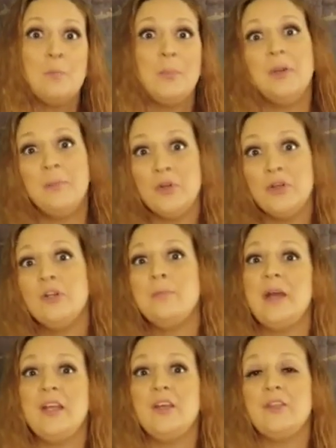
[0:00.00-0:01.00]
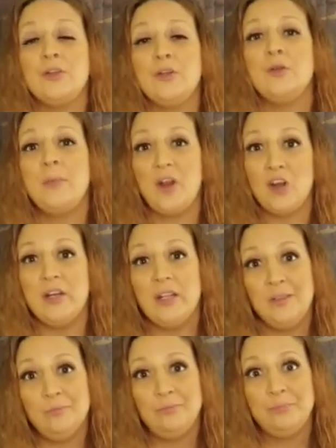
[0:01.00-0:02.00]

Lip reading: but murdered by a third party.